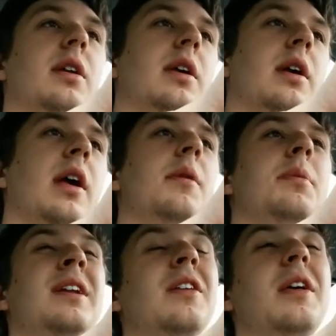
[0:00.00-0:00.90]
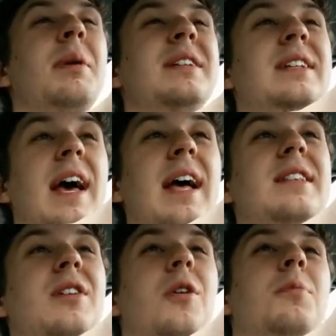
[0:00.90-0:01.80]
Yeah. But now that my
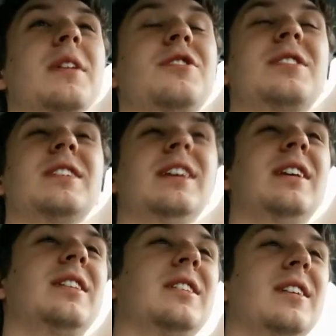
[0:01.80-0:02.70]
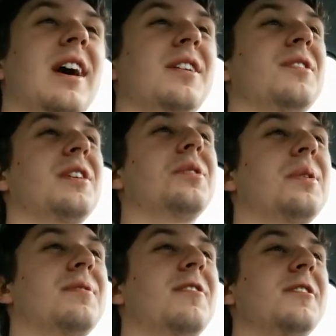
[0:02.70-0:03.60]
dad's home, I don't know.
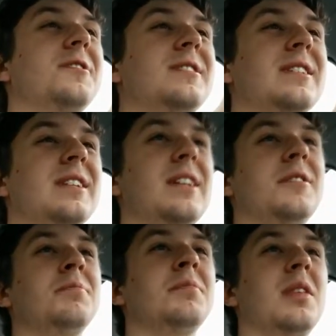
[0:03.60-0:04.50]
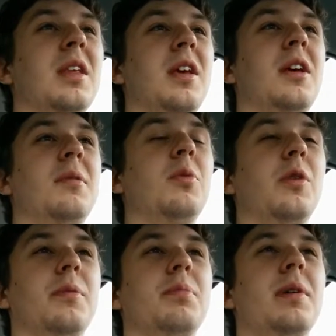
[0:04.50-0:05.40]
It feels
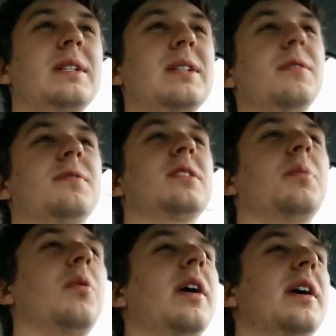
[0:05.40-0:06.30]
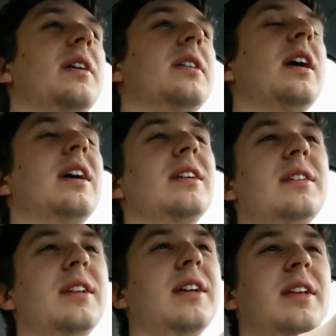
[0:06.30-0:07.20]
more oppressive some way.
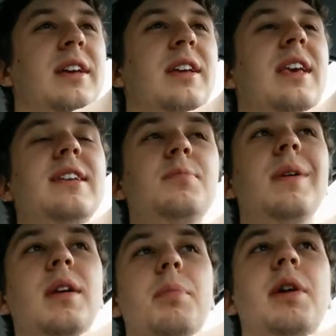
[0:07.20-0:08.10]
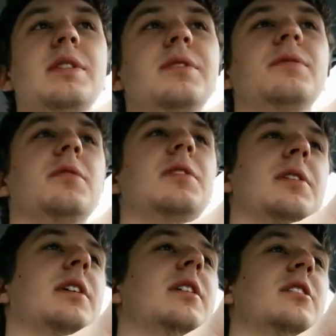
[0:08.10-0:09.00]
Not like he's being oppressive or
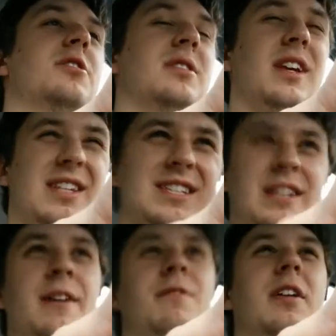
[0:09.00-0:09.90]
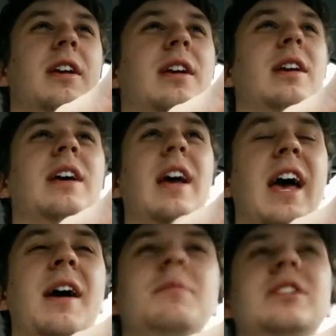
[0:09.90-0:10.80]
anything. It's just like stifling
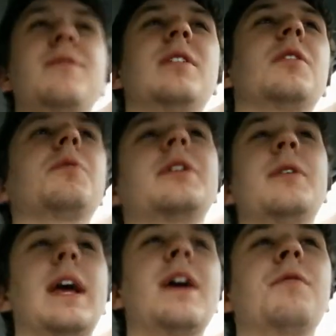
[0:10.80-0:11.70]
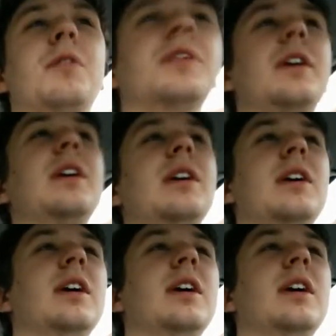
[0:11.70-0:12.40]
atmosphere where you can't really.